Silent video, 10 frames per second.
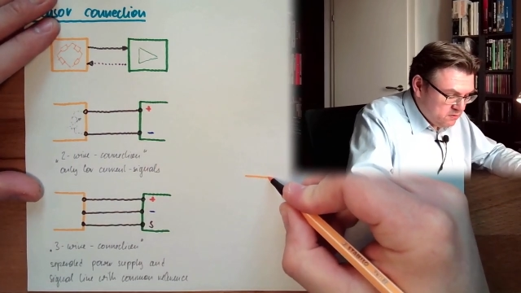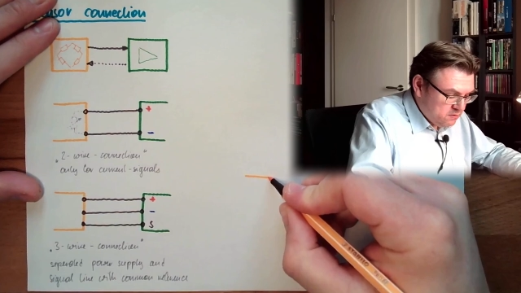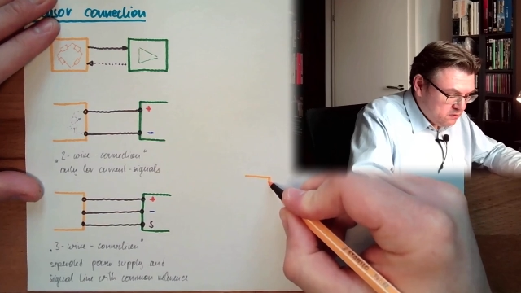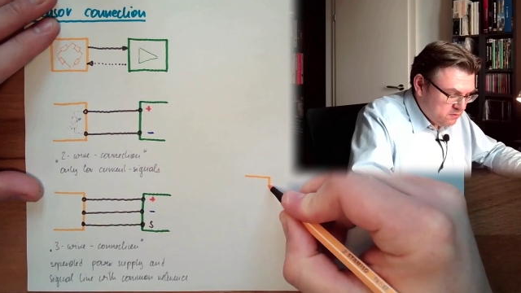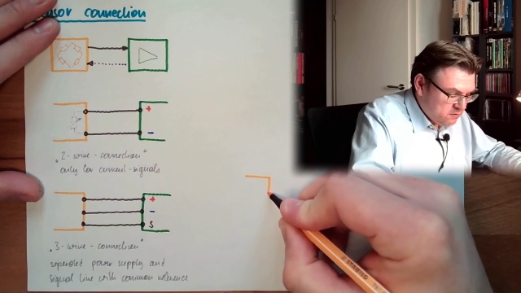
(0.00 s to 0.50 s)

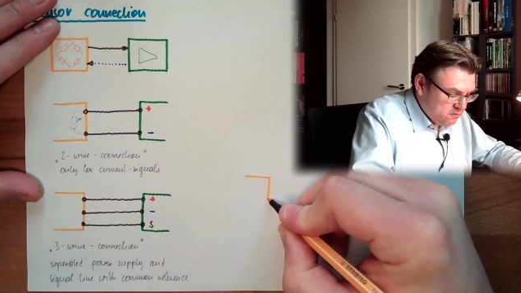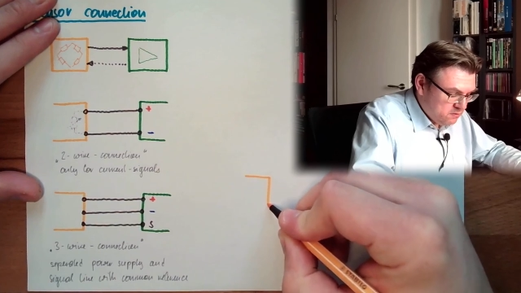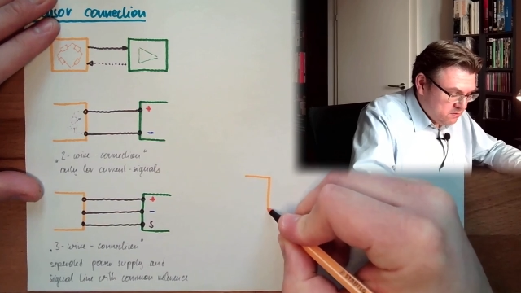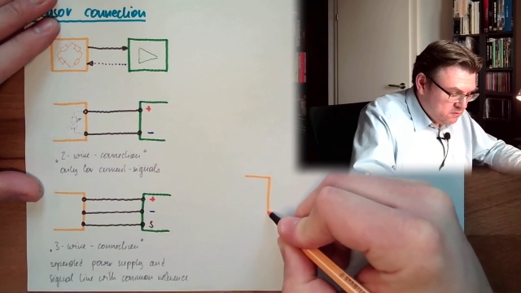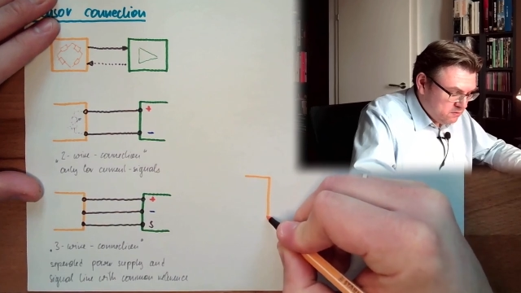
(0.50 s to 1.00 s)

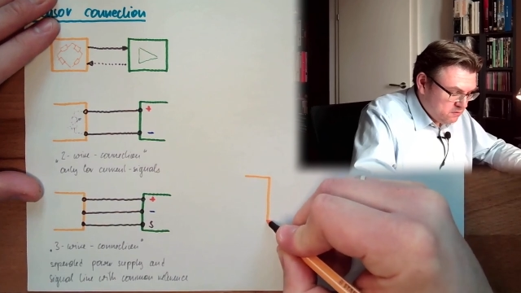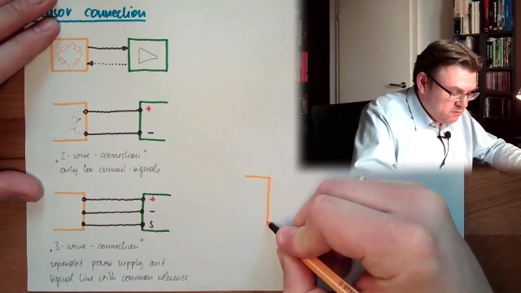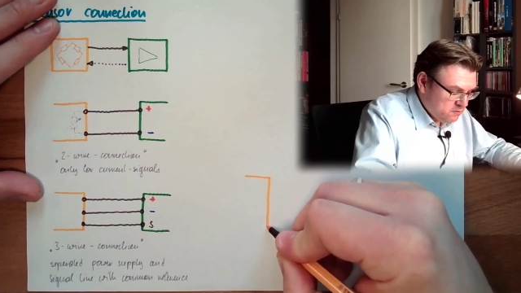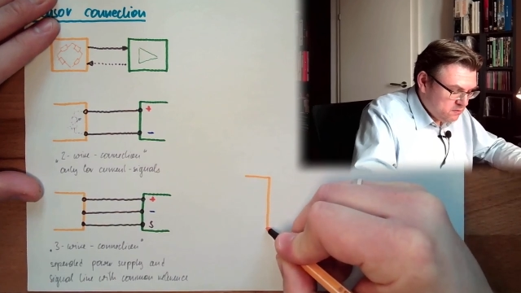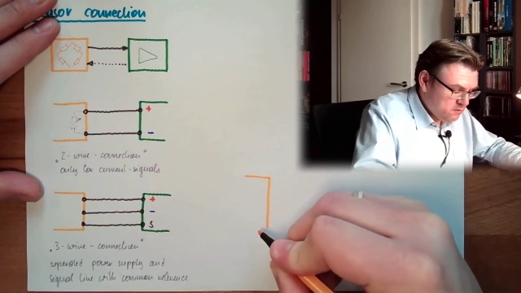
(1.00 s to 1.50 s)

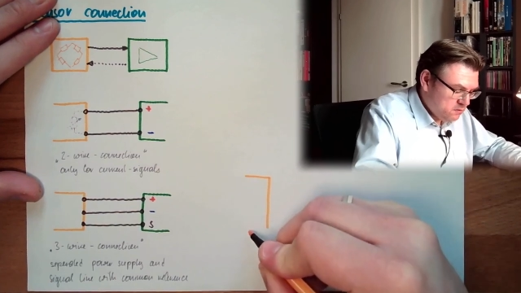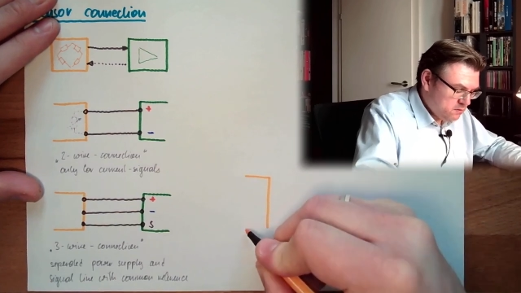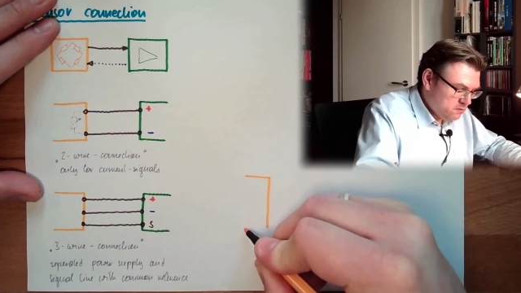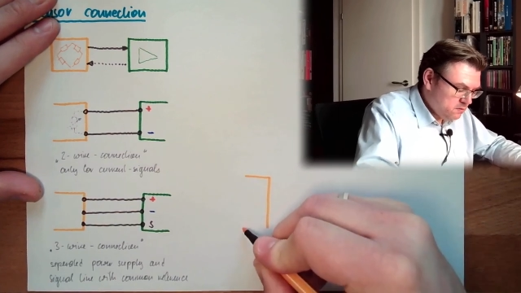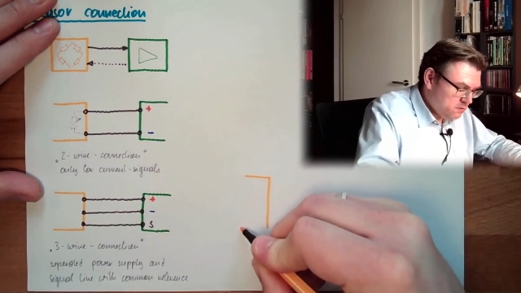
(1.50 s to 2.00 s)

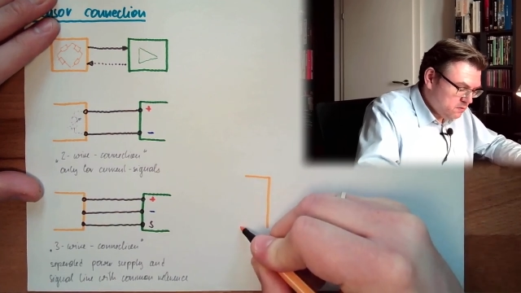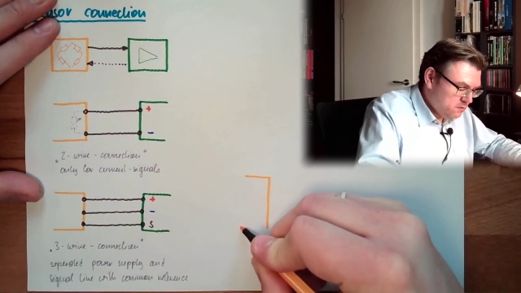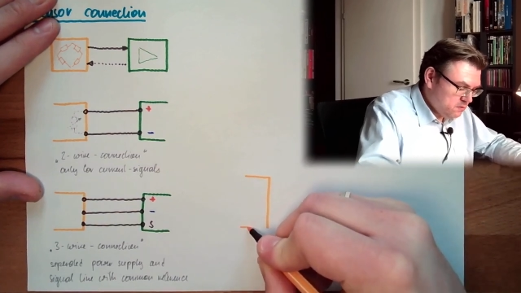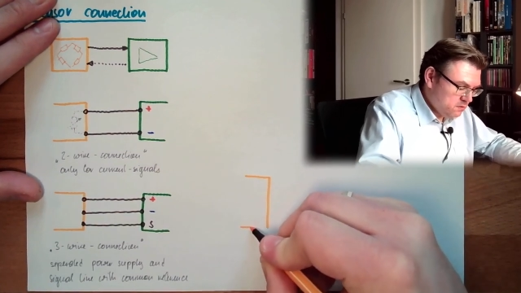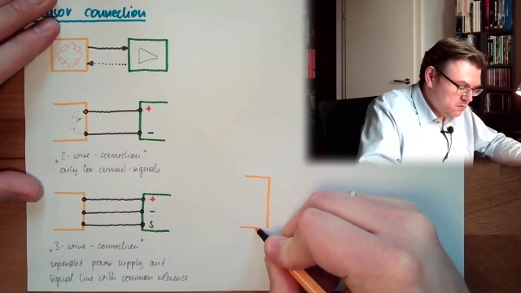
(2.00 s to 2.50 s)

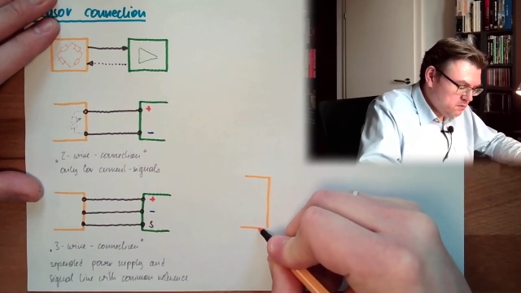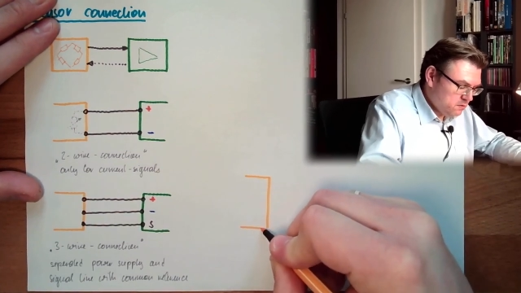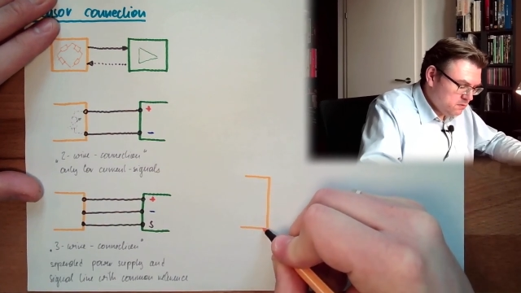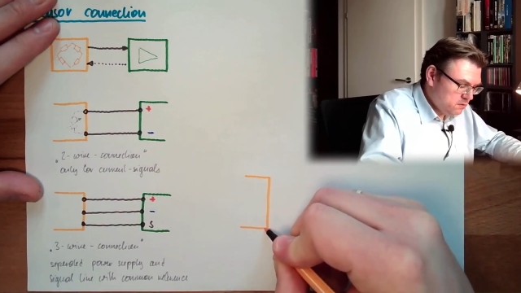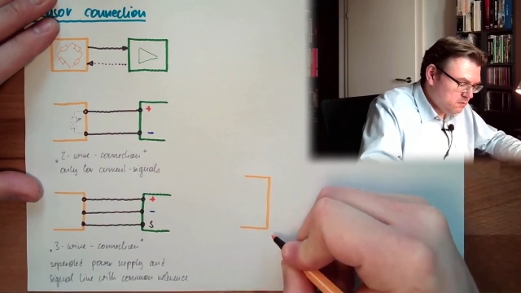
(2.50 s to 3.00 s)

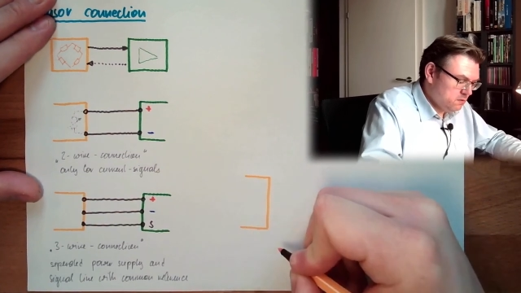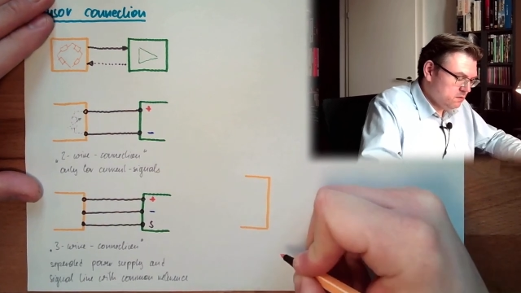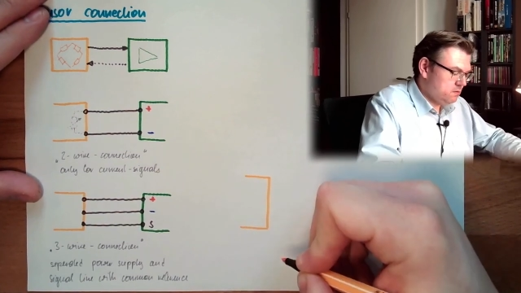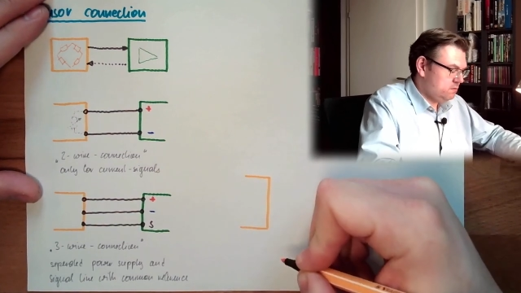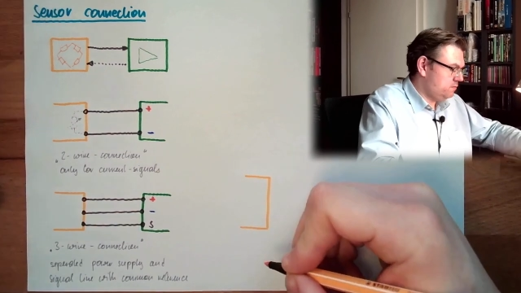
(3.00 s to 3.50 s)

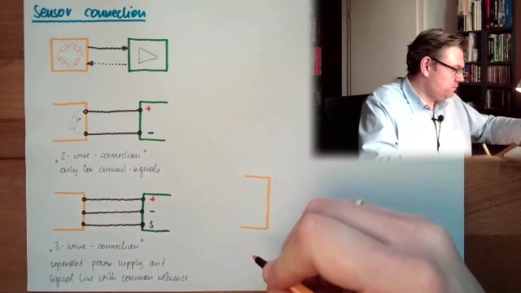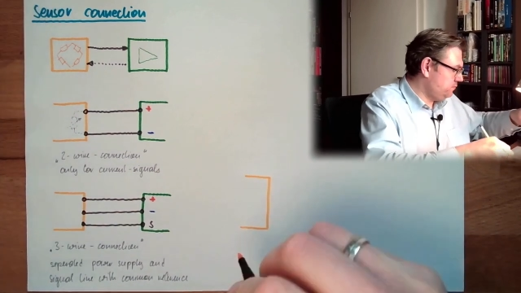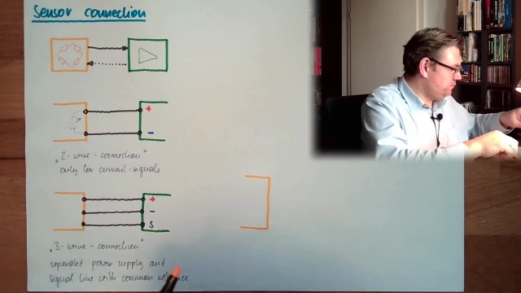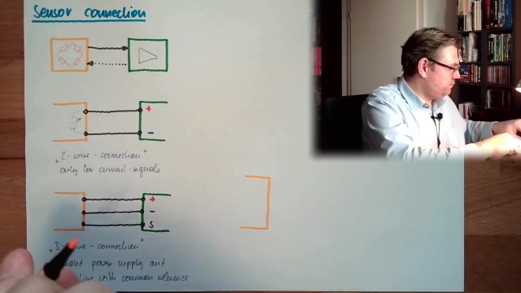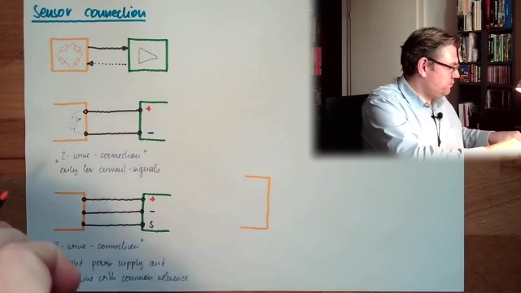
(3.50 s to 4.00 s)

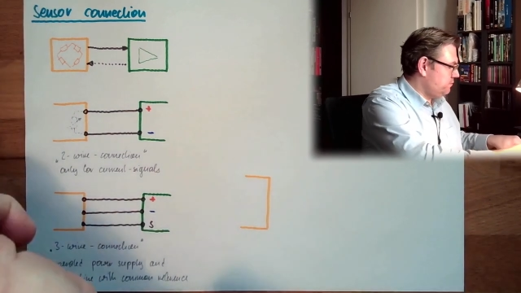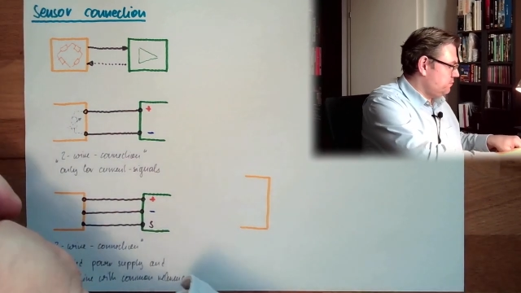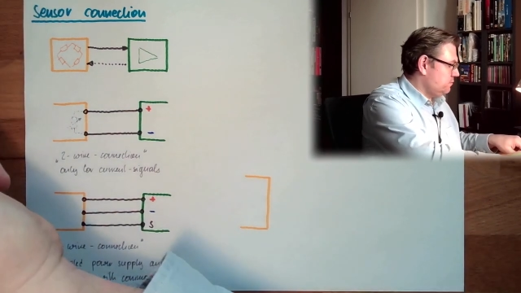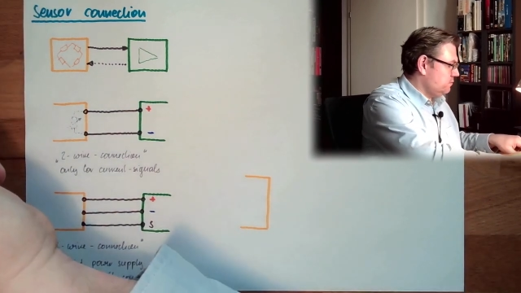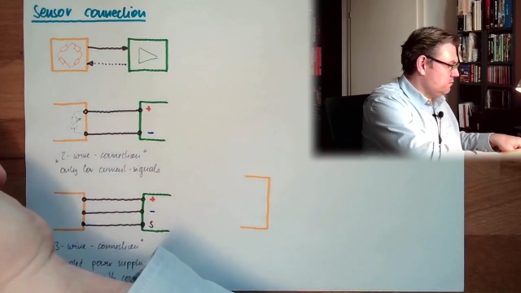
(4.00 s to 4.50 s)

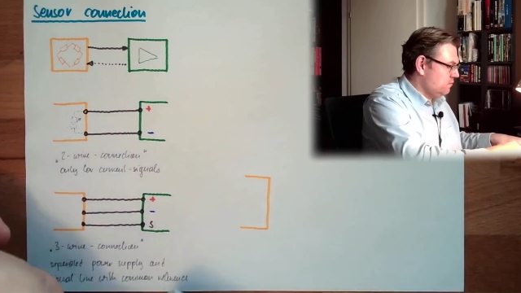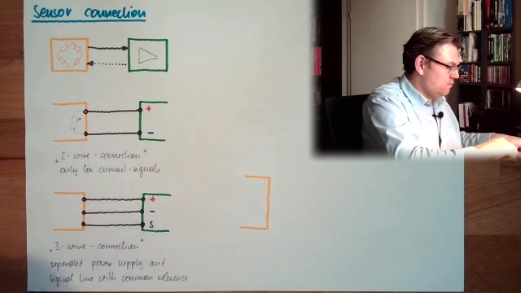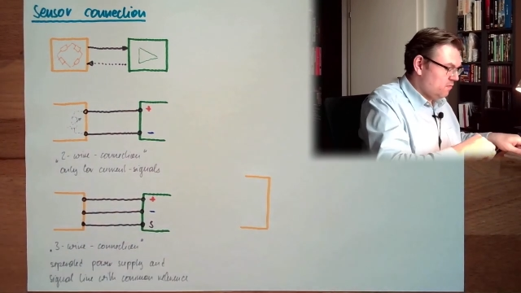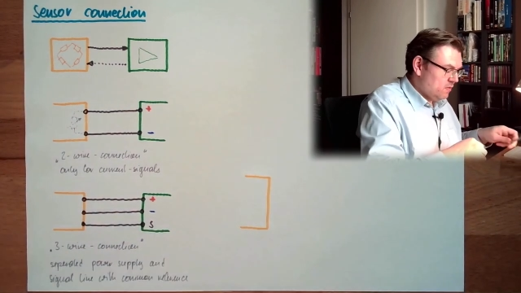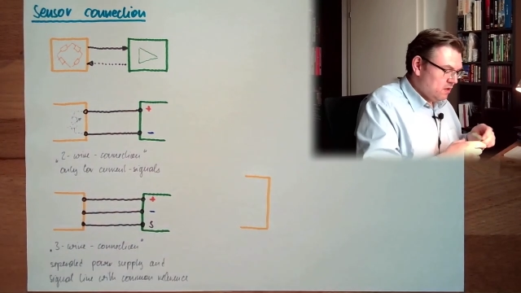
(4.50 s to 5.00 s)

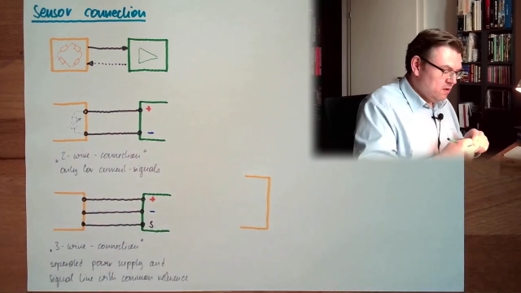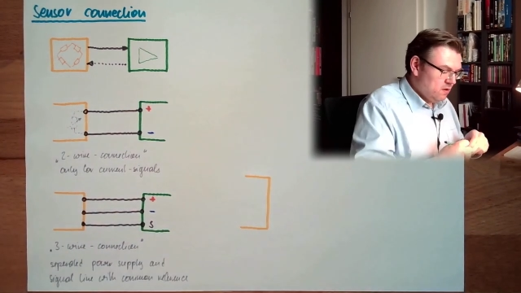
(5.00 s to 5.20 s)
Nobody speaks.